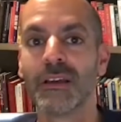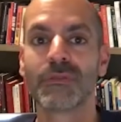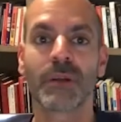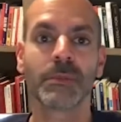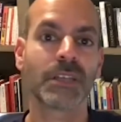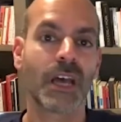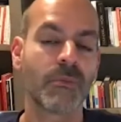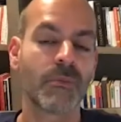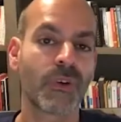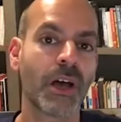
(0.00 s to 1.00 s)
From the
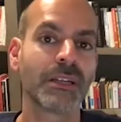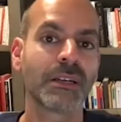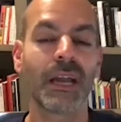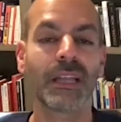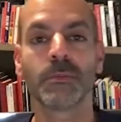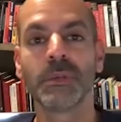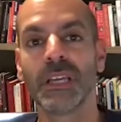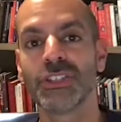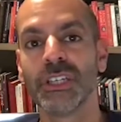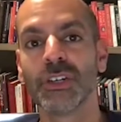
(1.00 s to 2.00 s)
time from undergrad to
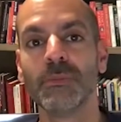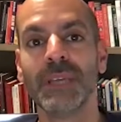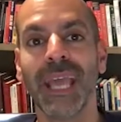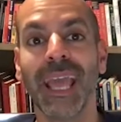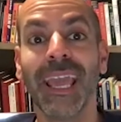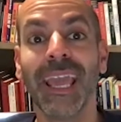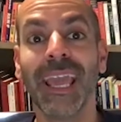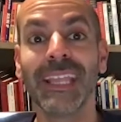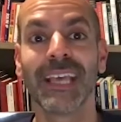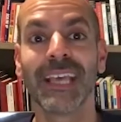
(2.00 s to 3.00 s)
PhD, it could be
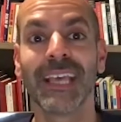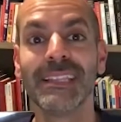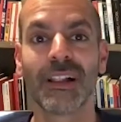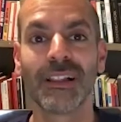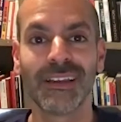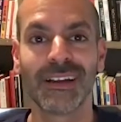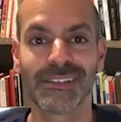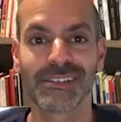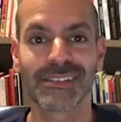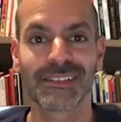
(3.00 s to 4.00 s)
8 additional
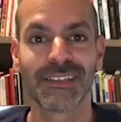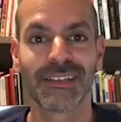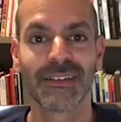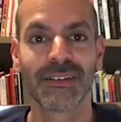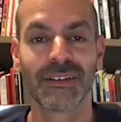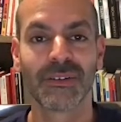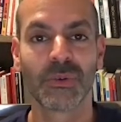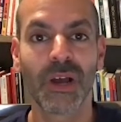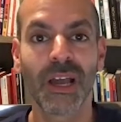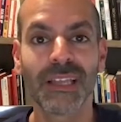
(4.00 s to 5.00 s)
years,
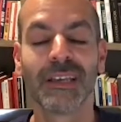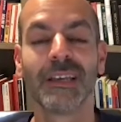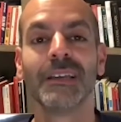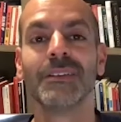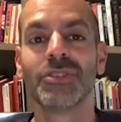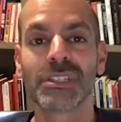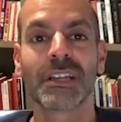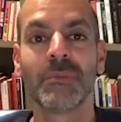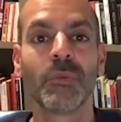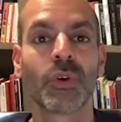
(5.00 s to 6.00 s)
right? You're just
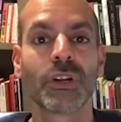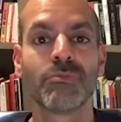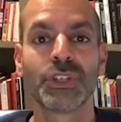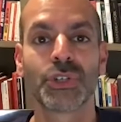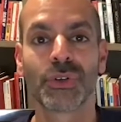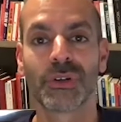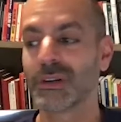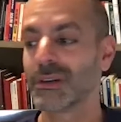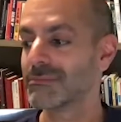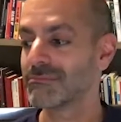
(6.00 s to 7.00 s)
gonna be more
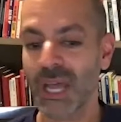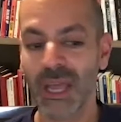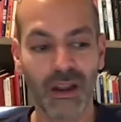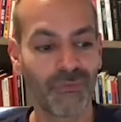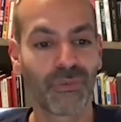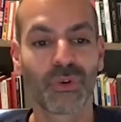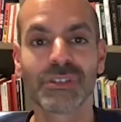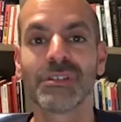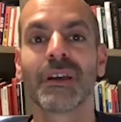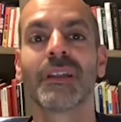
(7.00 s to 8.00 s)
mature. And of course,
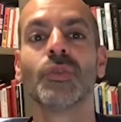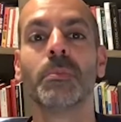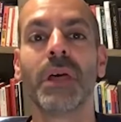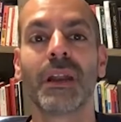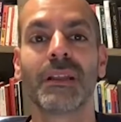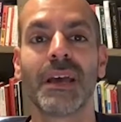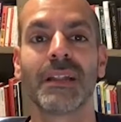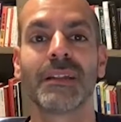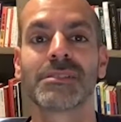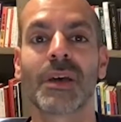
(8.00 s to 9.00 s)
you're gonna do better
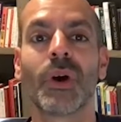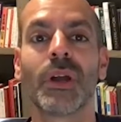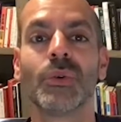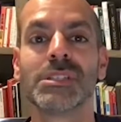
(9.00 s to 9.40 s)
than someone who